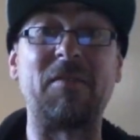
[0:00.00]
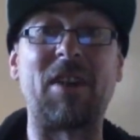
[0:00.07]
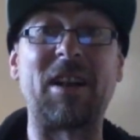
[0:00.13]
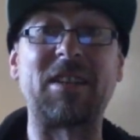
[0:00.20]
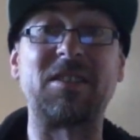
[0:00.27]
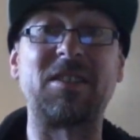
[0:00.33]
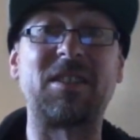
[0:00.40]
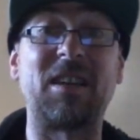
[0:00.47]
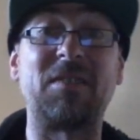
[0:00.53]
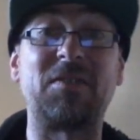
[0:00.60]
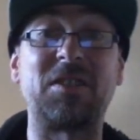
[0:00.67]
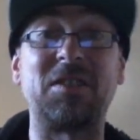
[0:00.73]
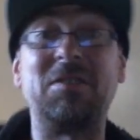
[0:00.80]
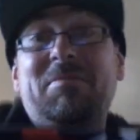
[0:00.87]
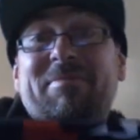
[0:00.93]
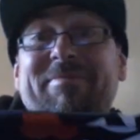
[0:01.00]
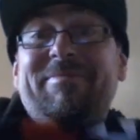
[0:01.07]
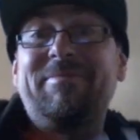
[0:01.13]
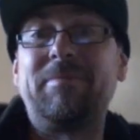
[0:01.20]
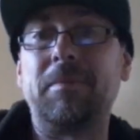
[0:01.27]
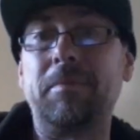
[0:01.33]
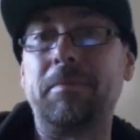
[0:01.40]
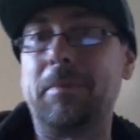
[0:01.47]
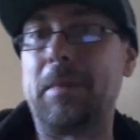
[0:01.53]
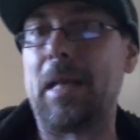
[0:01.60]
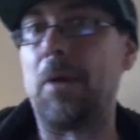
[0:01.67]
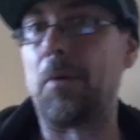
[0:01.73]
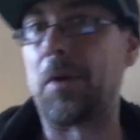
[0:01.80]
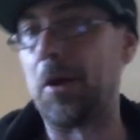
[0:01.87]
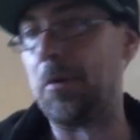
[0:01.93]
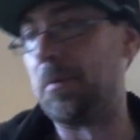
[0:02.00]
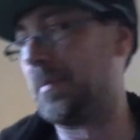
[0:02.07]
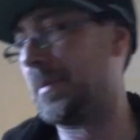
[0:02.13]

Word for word: rags and stuff, so there we go.